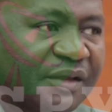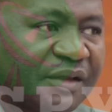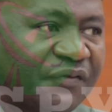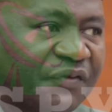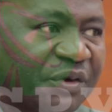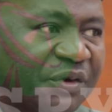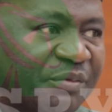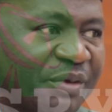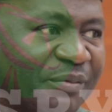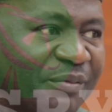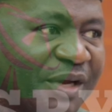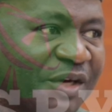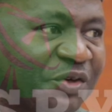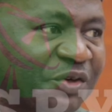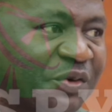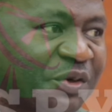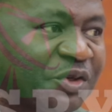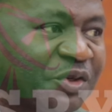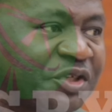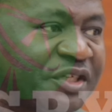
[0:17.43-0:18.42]
If you
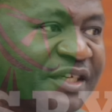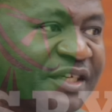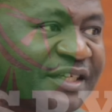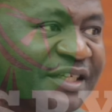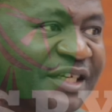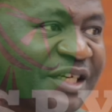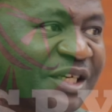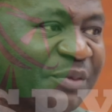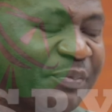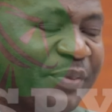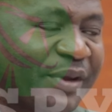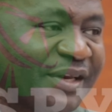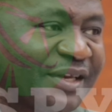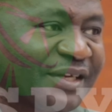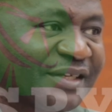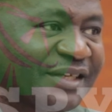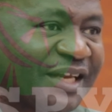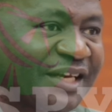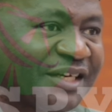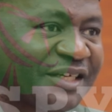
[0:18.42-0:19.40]
remember, since
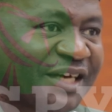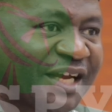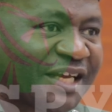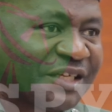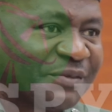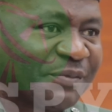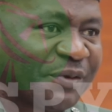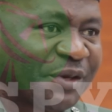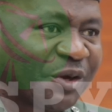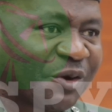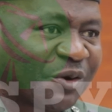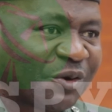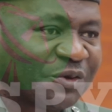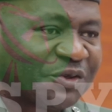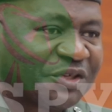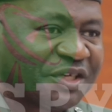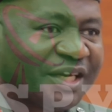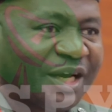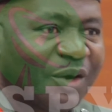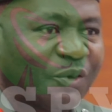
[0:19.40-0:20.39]
independence, Nigeria has been a
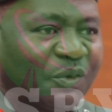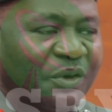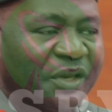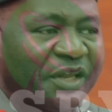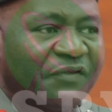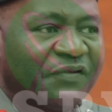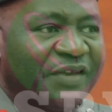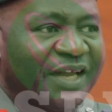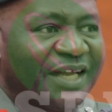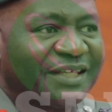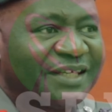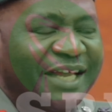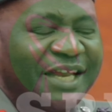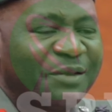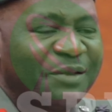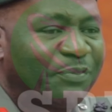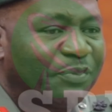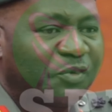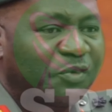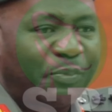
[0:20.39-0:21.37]
country that will, if there's
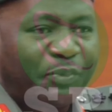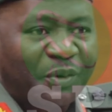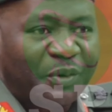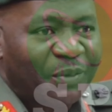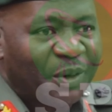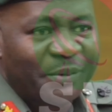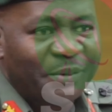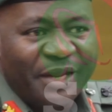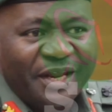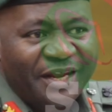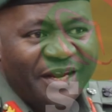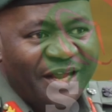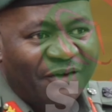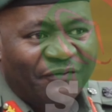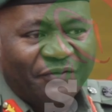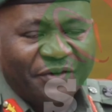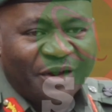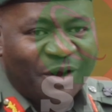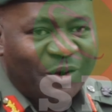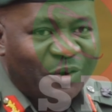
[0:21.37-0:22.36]
any problem in any
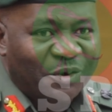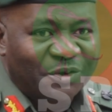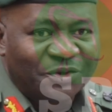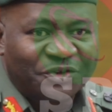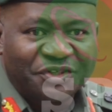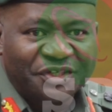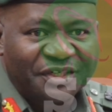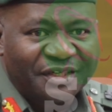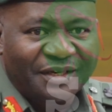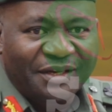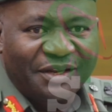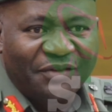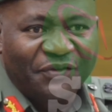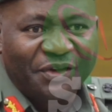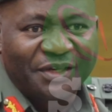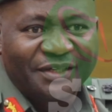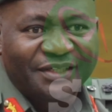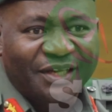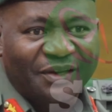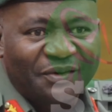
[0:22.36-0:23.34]
African country,
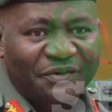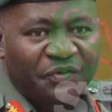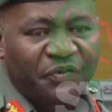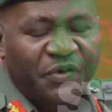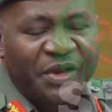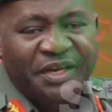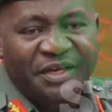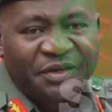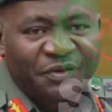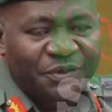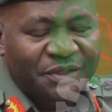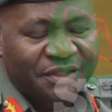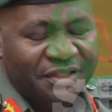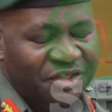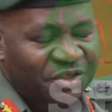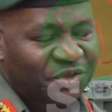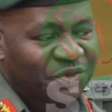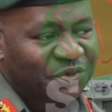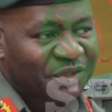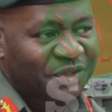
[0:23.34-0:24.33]
even when it was
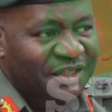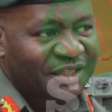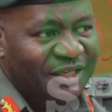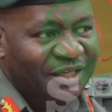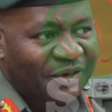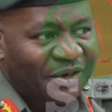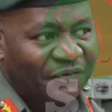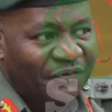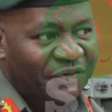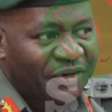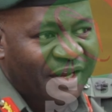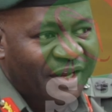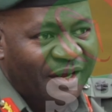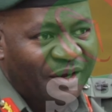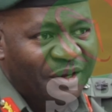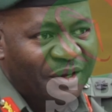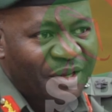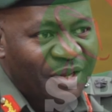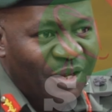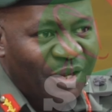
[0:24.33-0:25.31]
issues in South
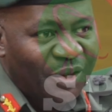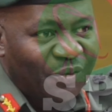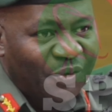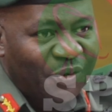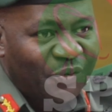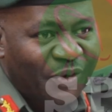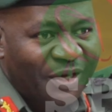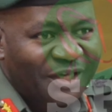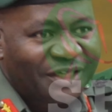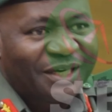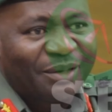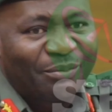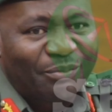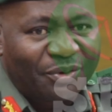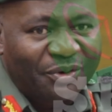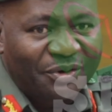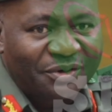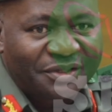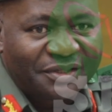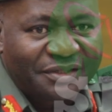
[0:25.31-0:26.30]
Africa, we went and
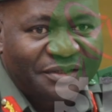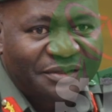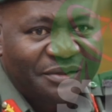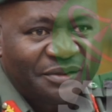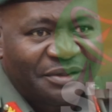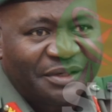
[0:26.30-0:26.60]
brought